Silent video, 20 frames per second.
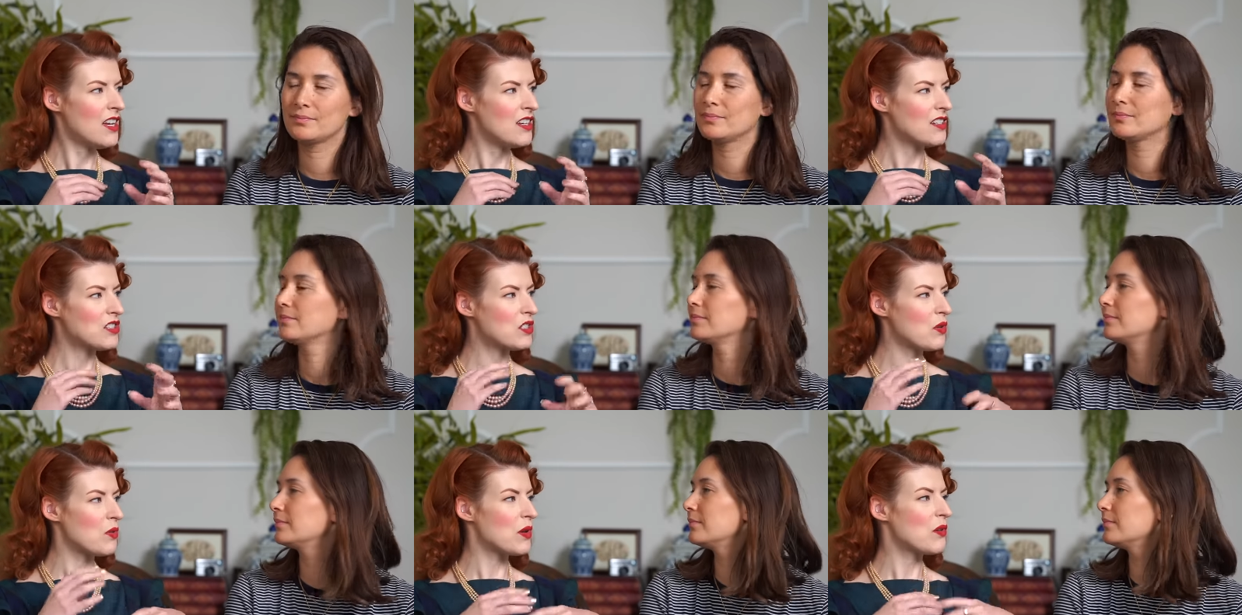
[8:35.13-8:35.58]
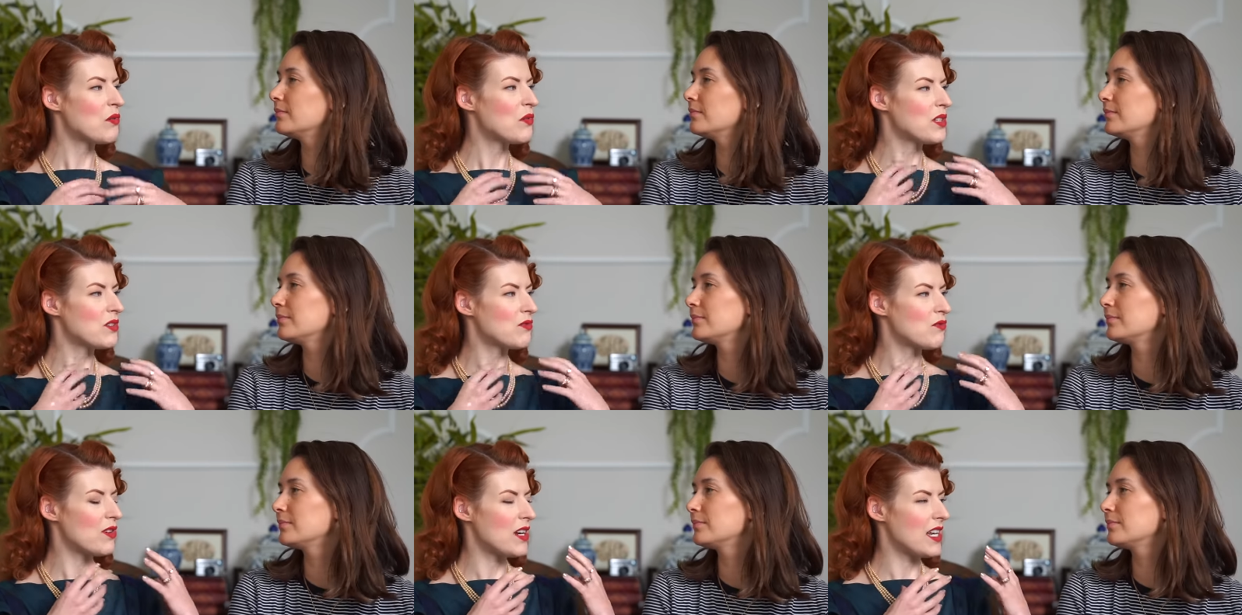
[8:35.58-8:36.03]
Speaker 1: So we
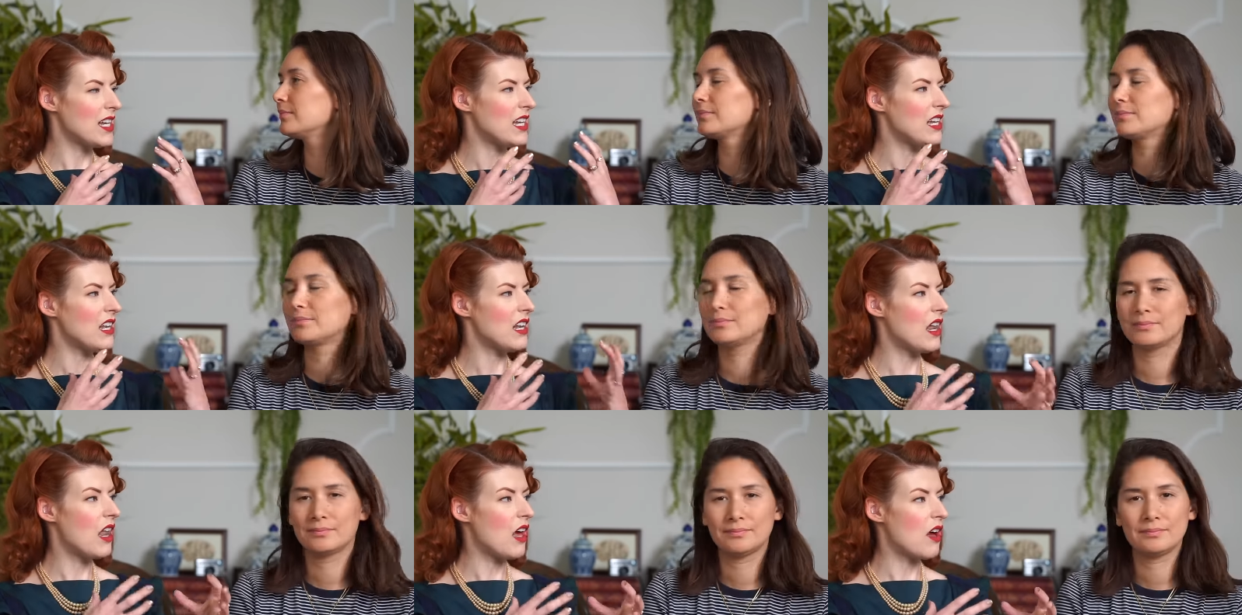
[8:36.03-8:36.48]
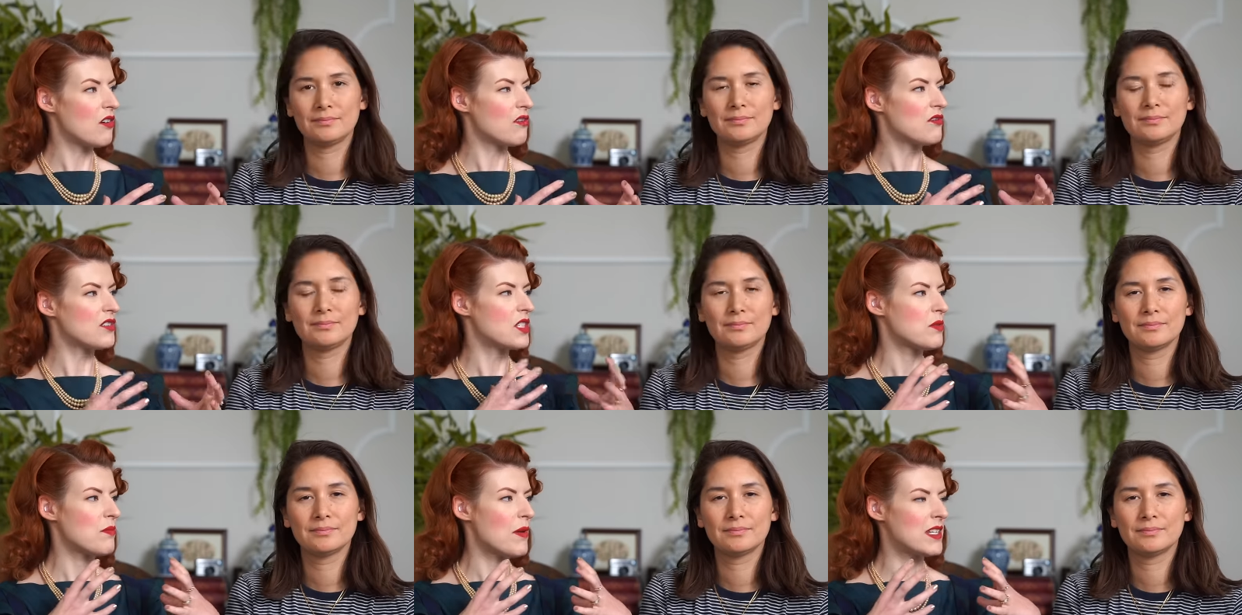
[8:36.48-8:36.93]
always really
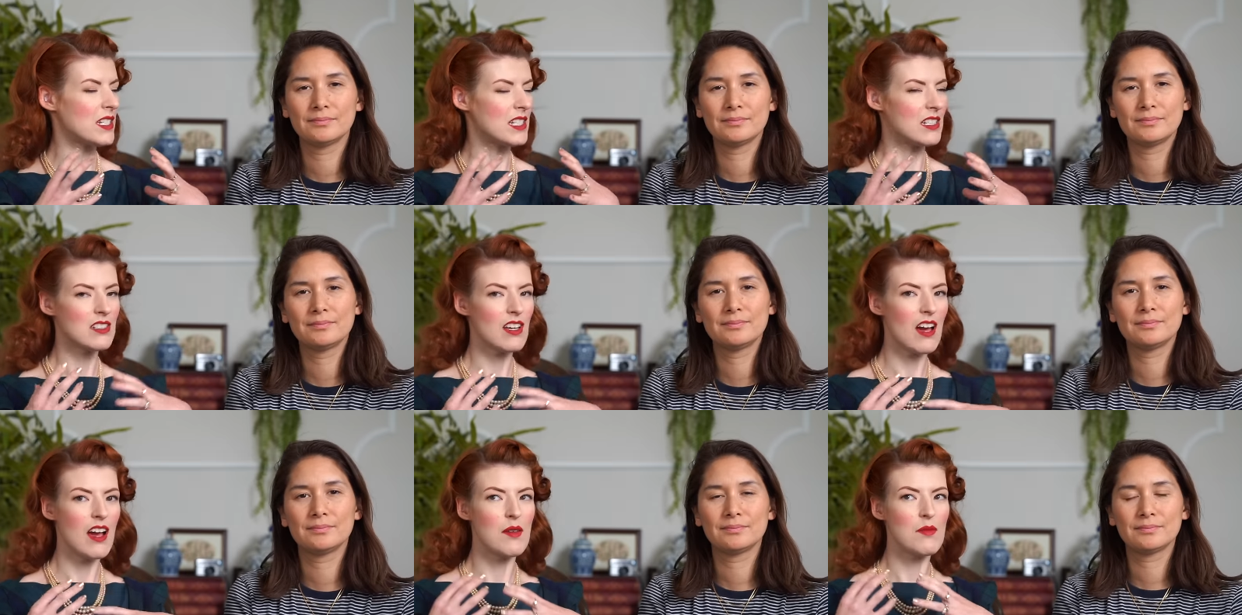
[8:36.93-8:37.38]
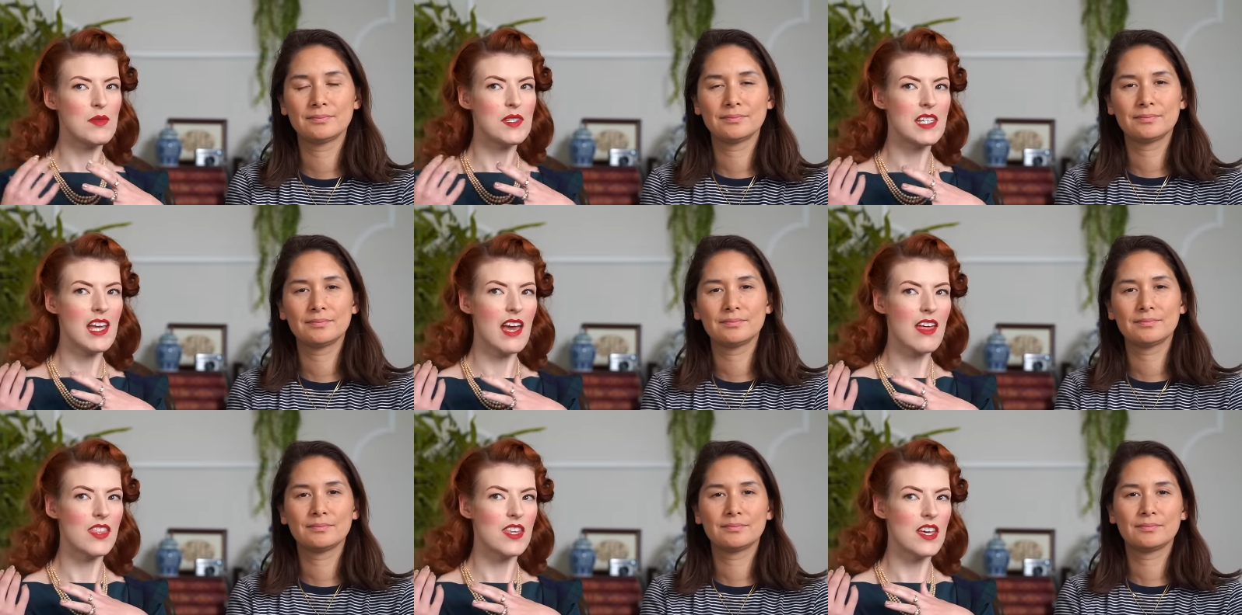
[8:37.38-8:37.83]
loved spending time
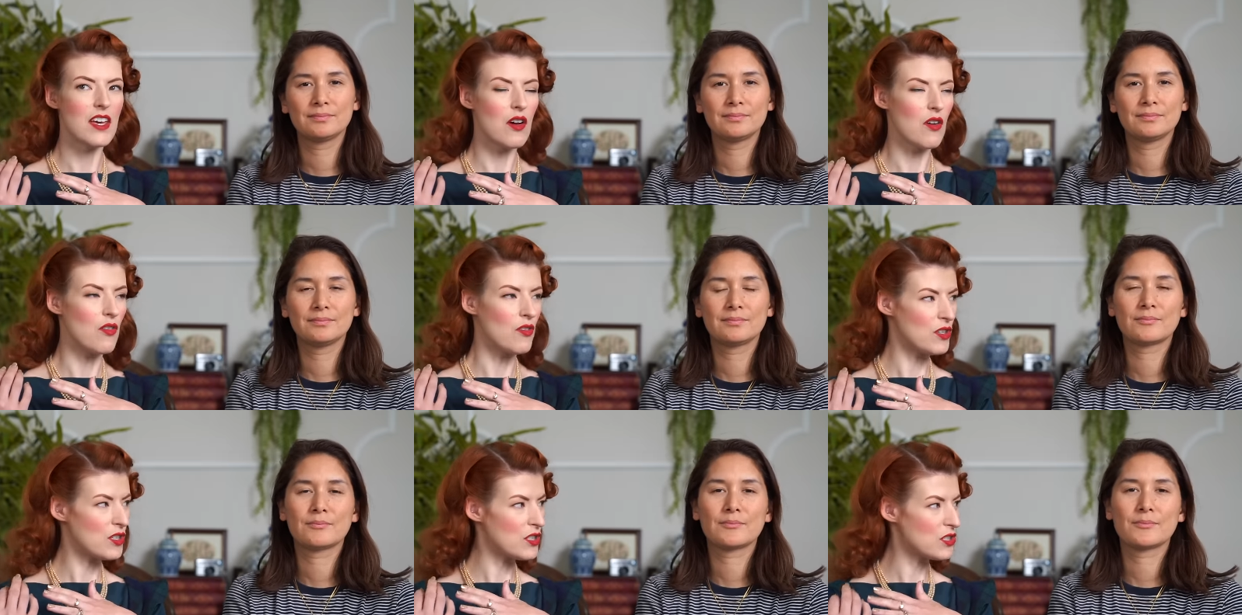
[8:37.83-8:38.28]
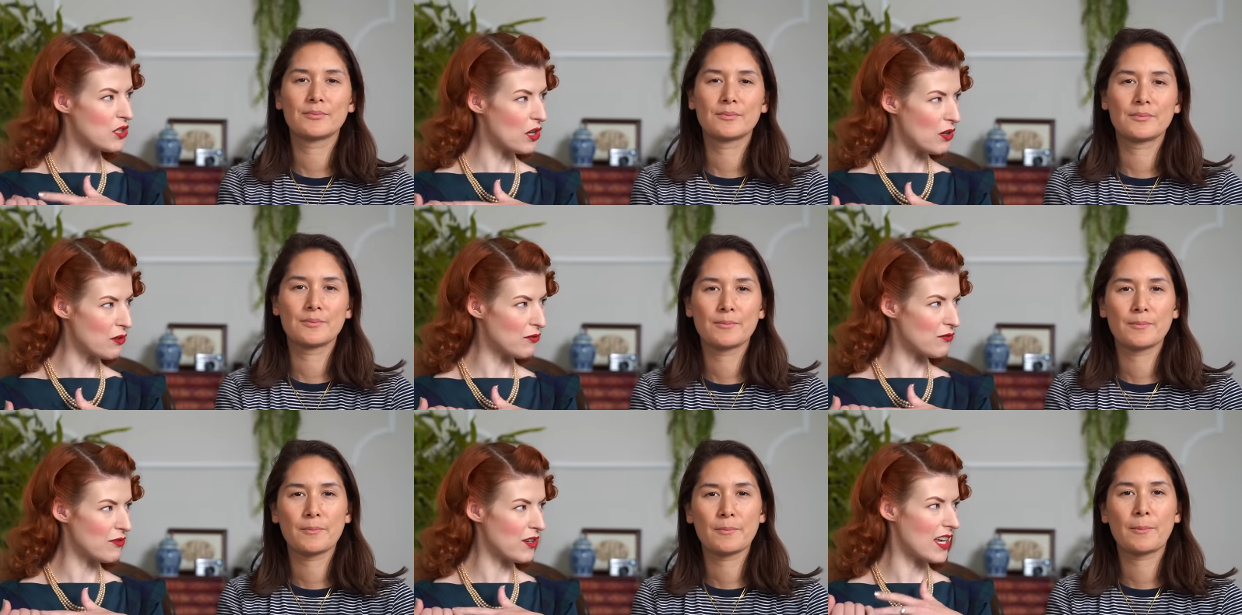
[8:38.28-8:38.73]
together on the
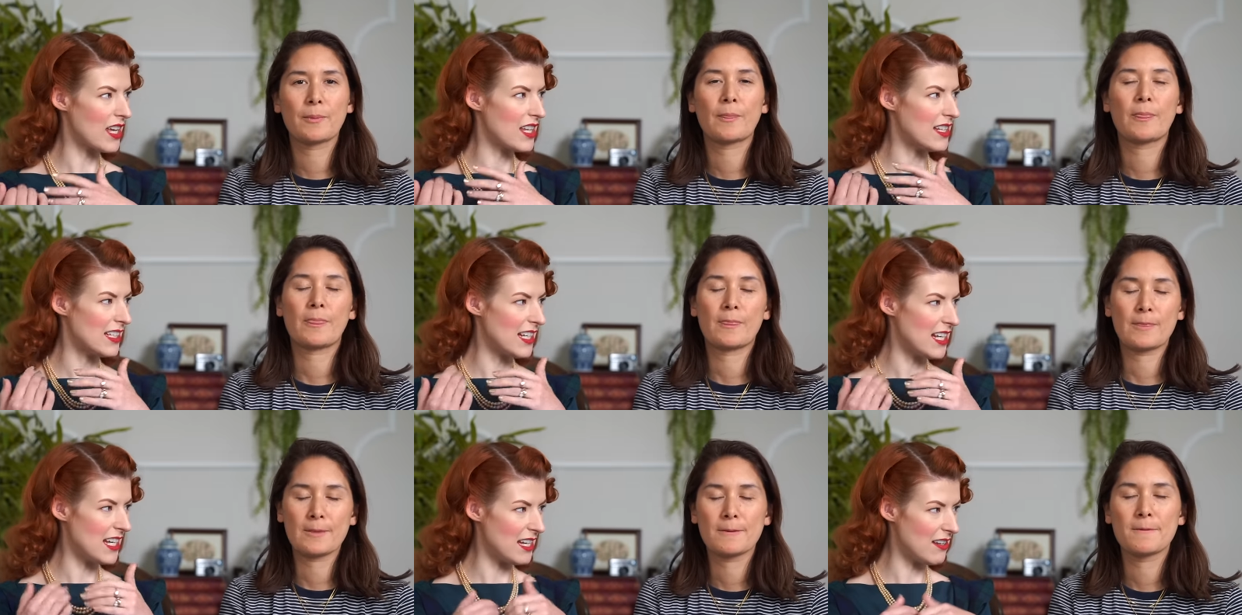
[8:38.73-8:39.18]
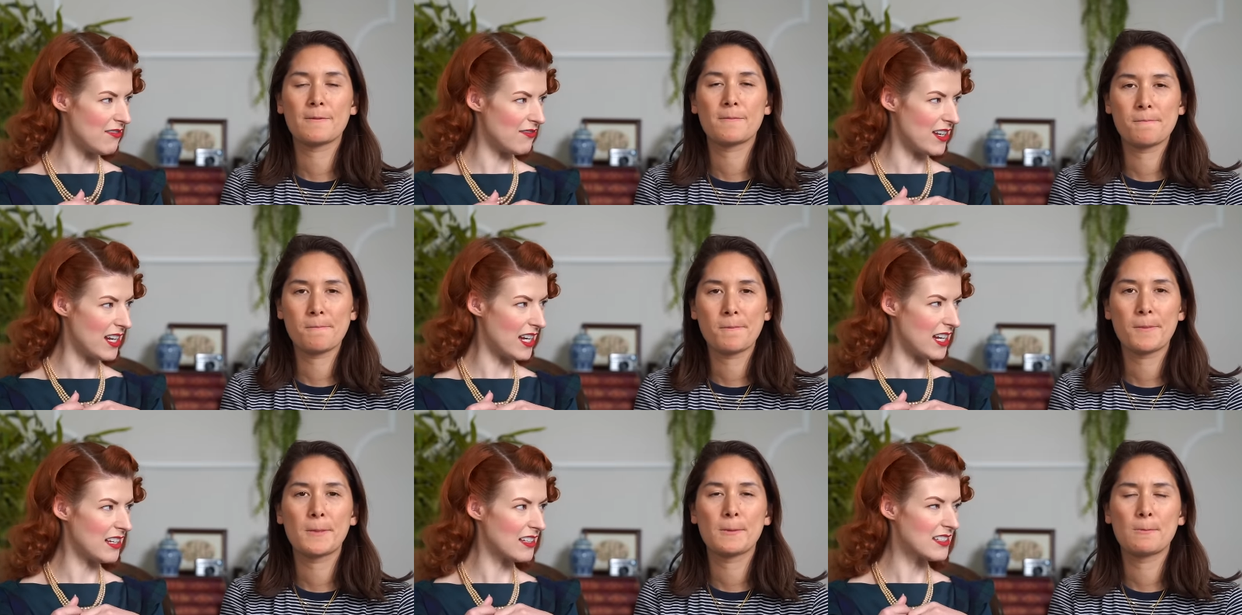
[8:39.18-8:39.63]
sofa in the
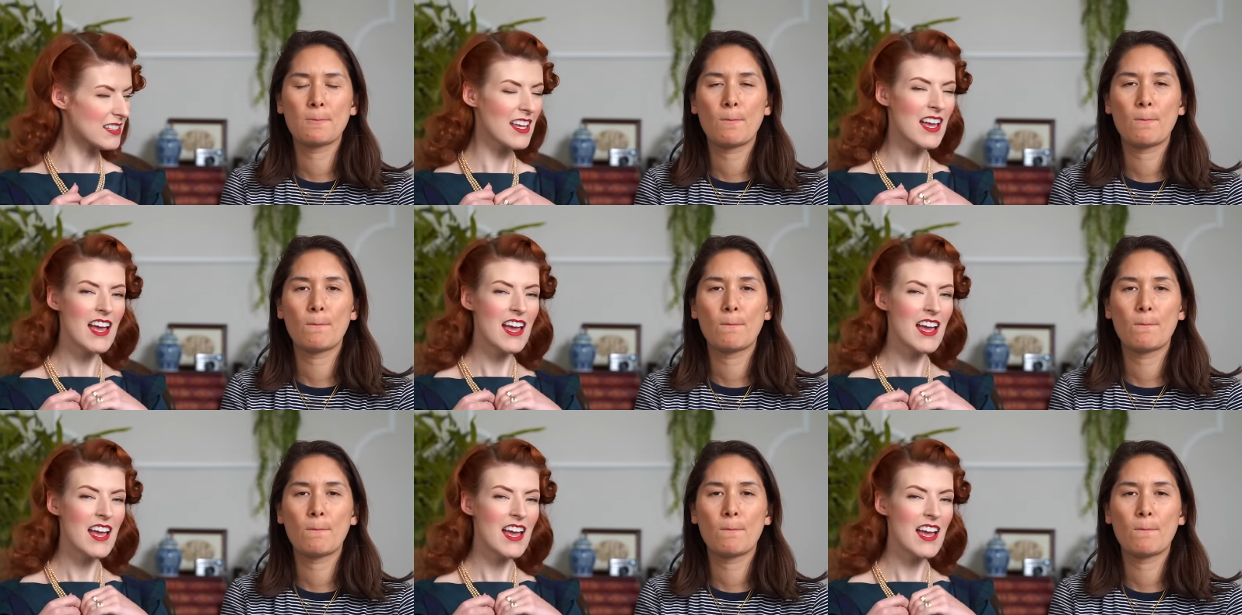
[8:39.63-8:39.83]
evenings.